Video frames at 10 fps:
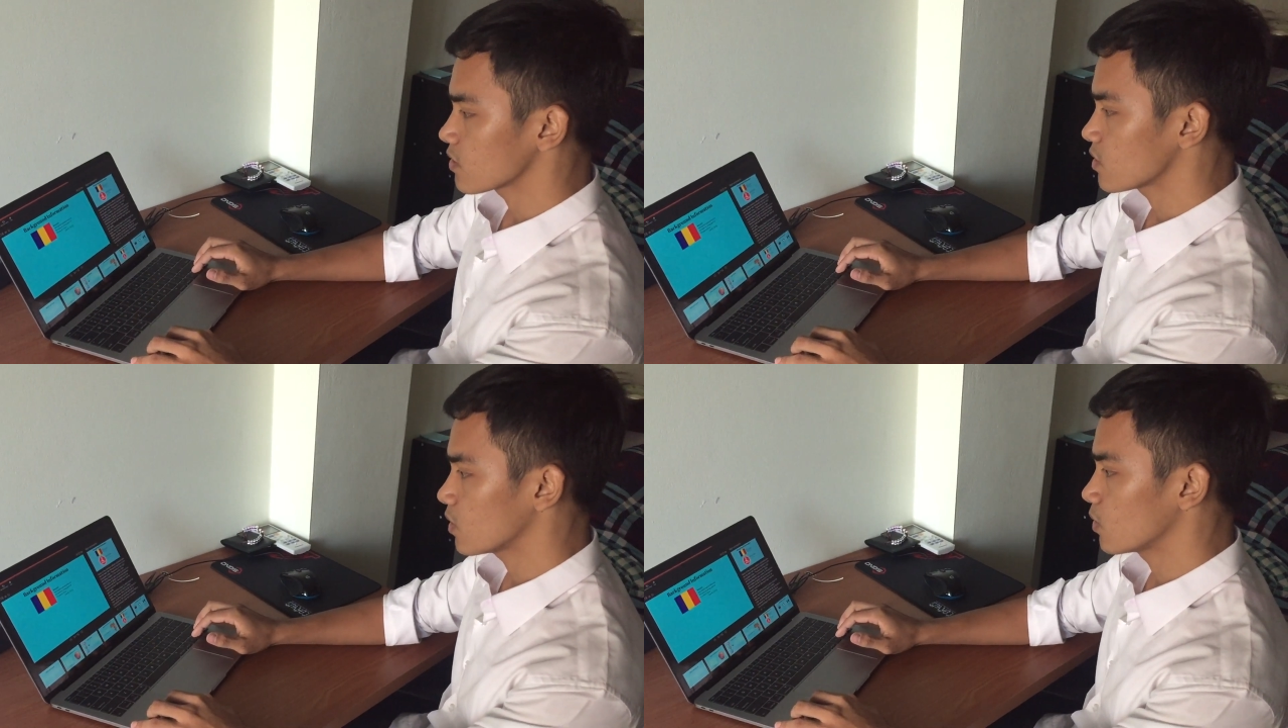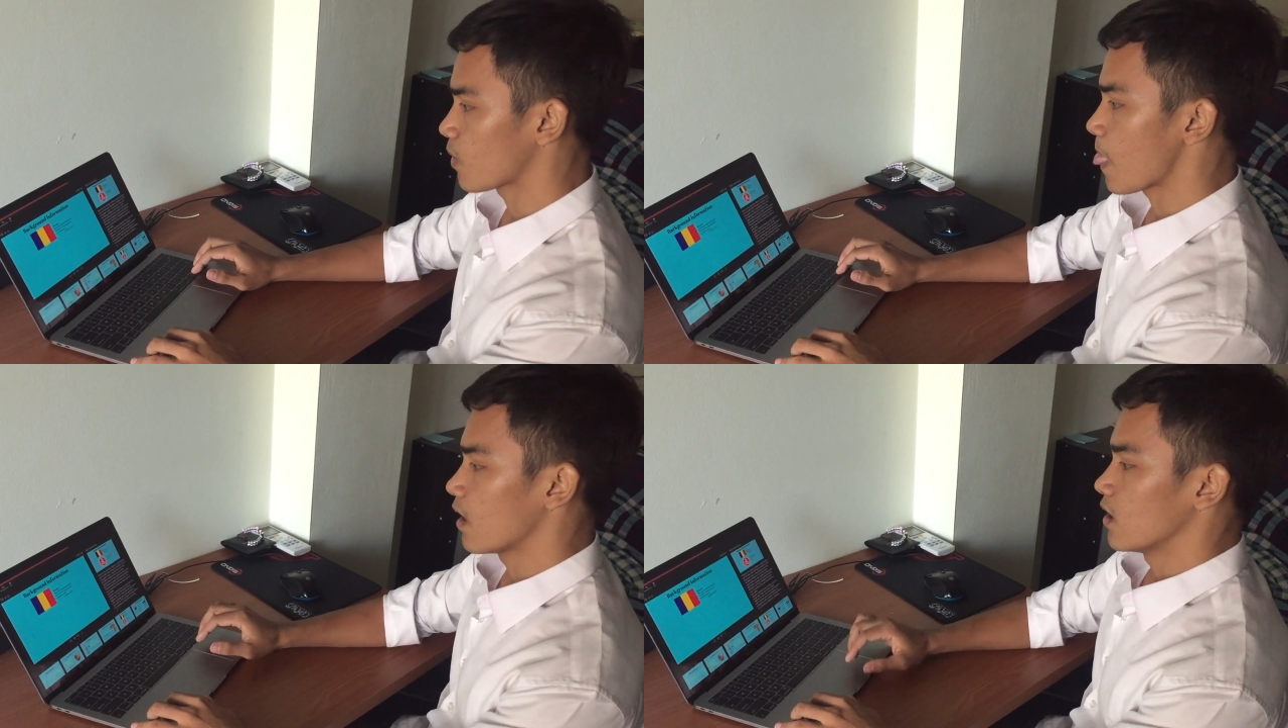
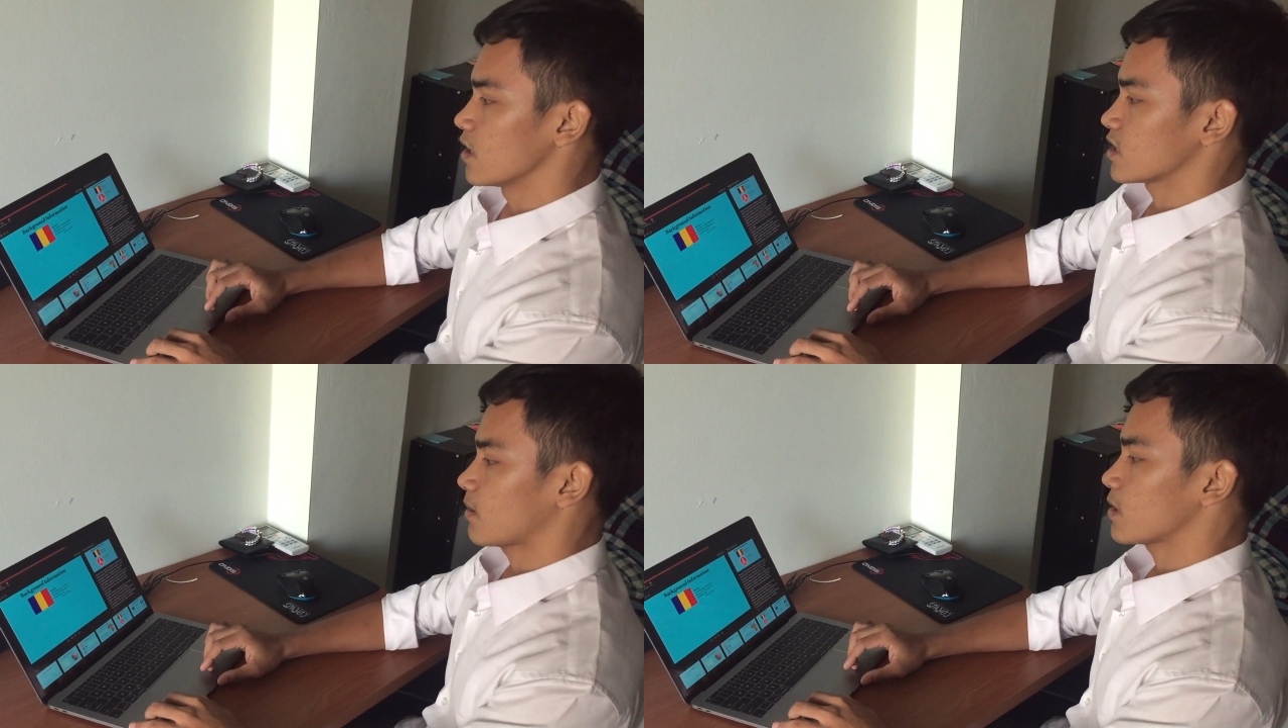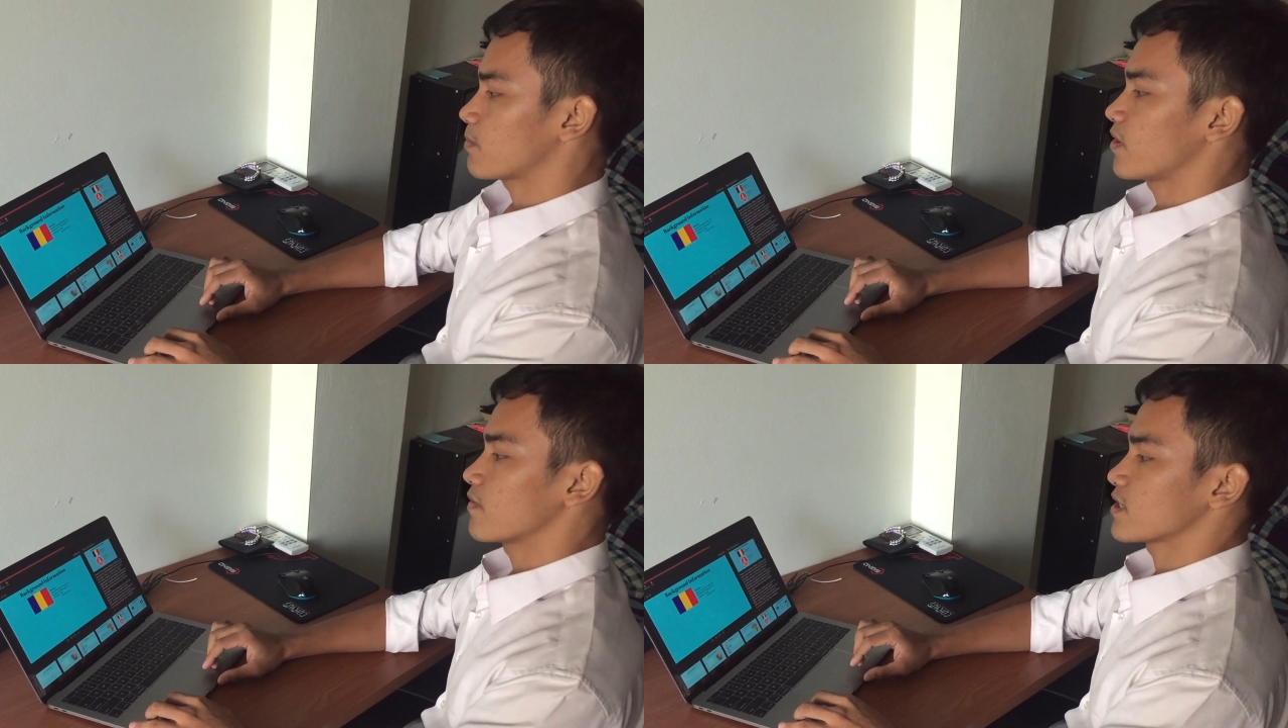So, some of
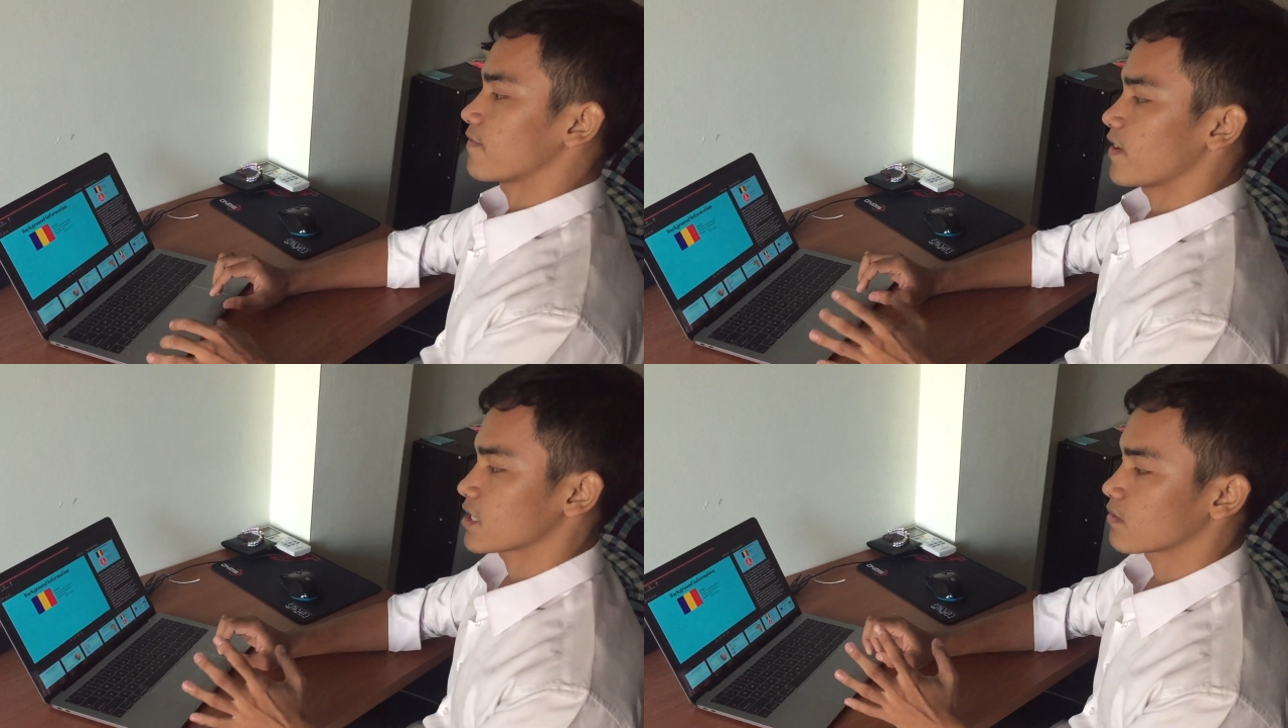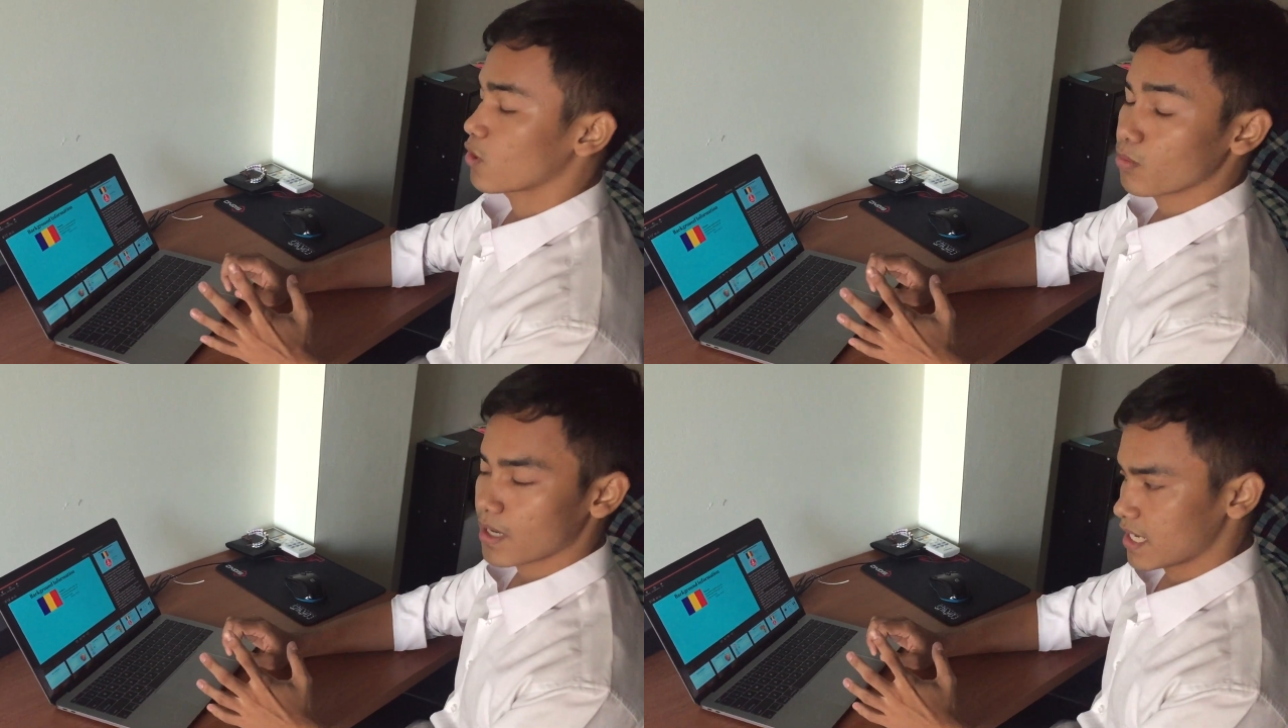the previous effects of
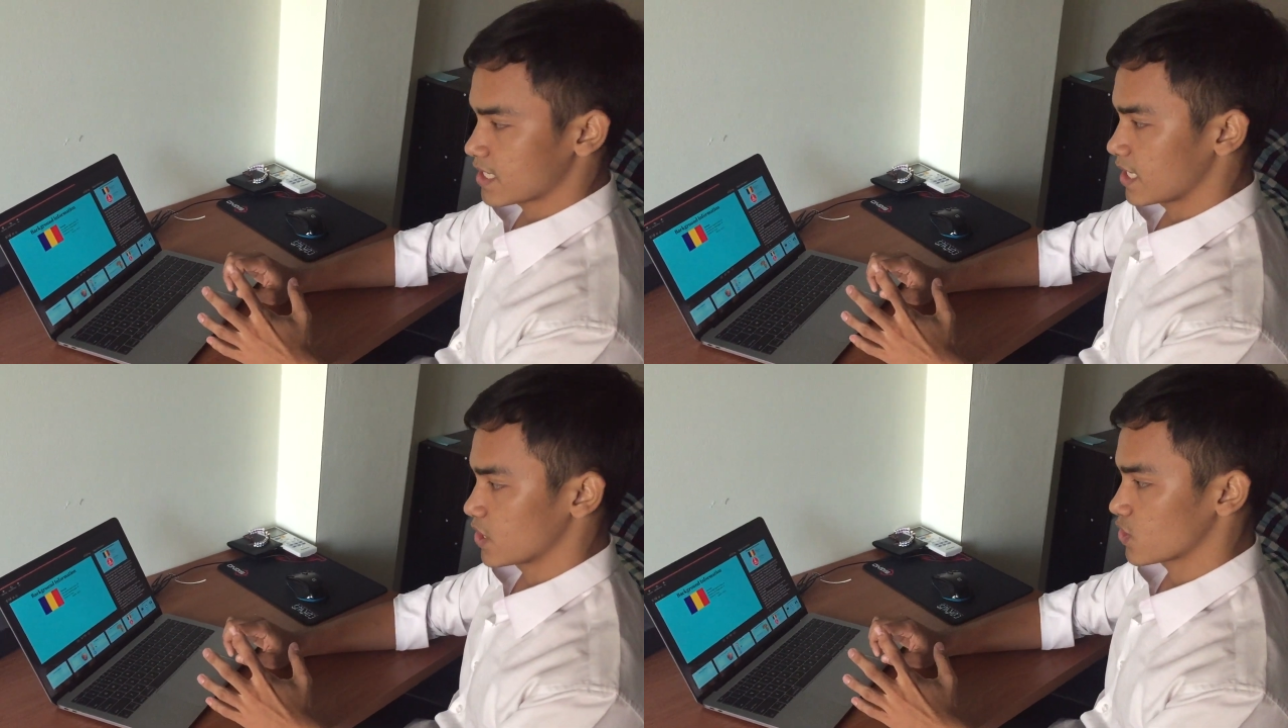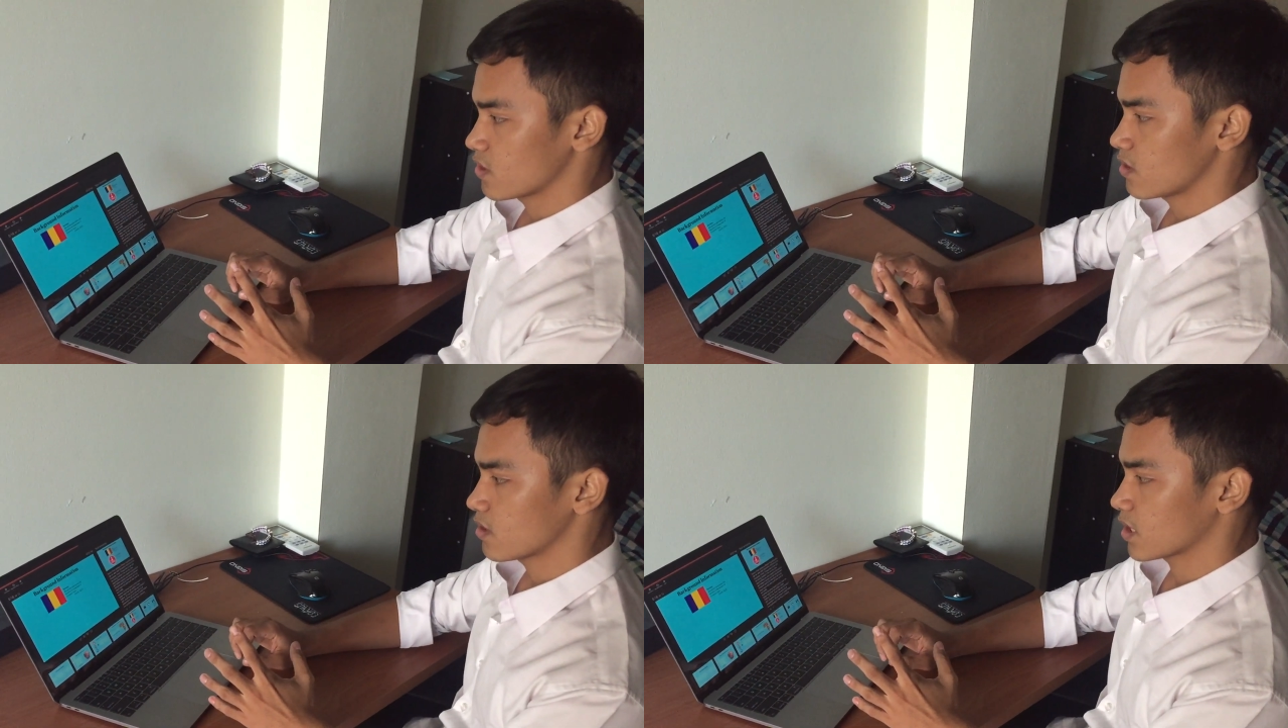
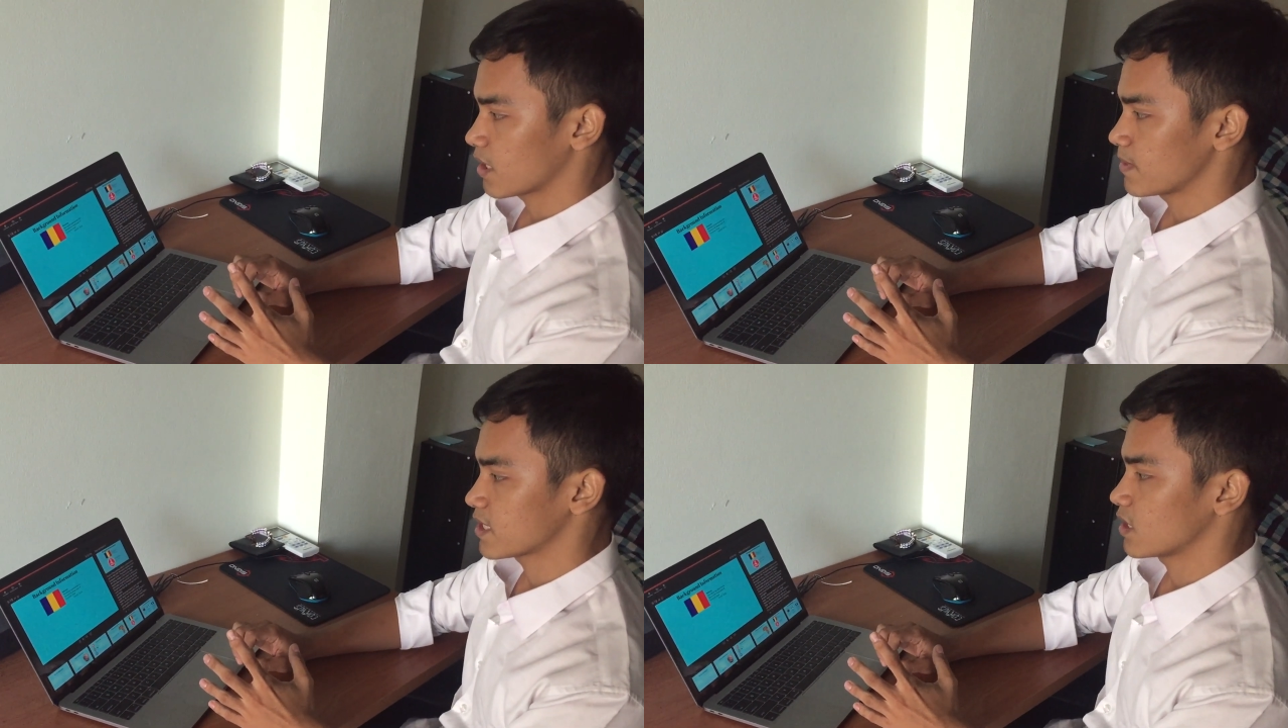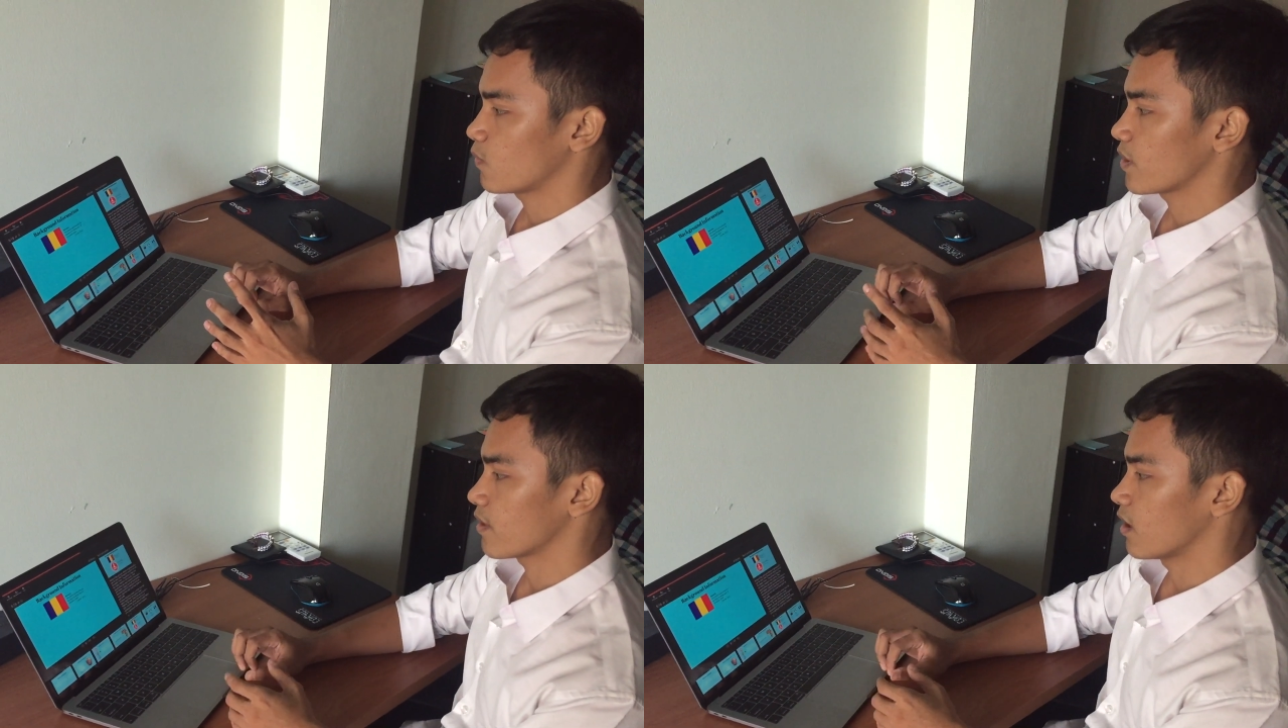globalization can be
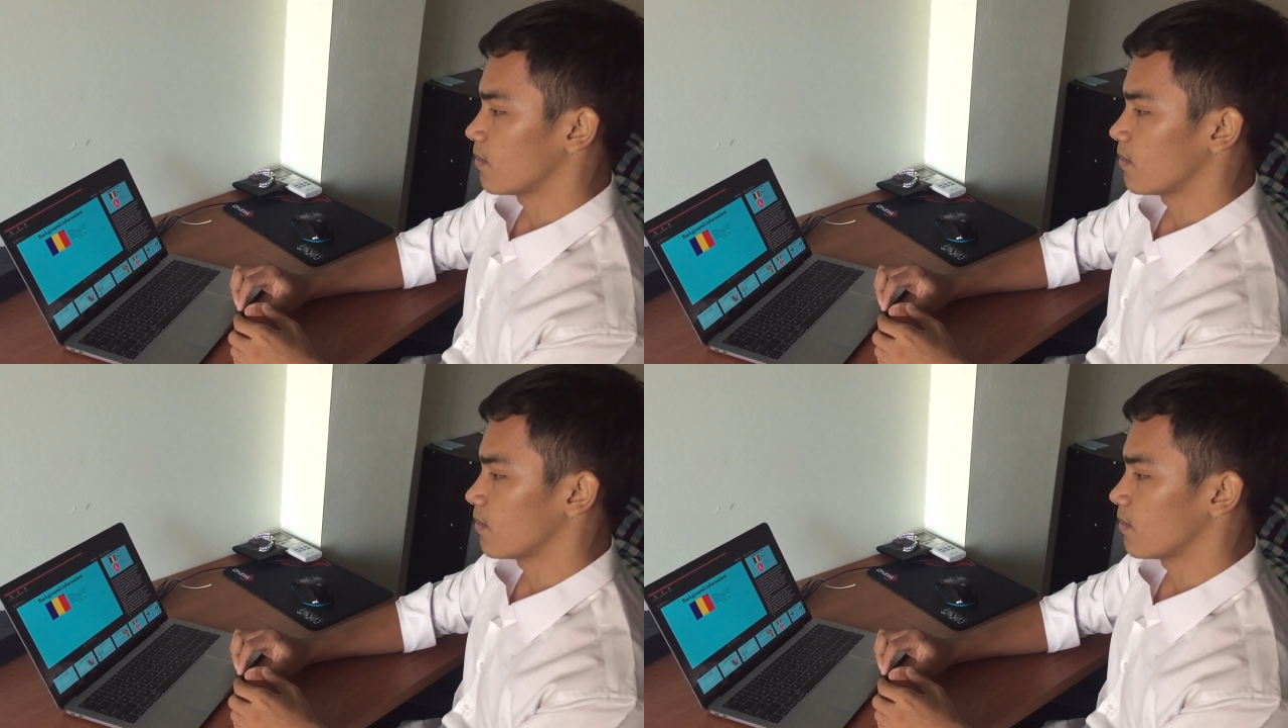seen with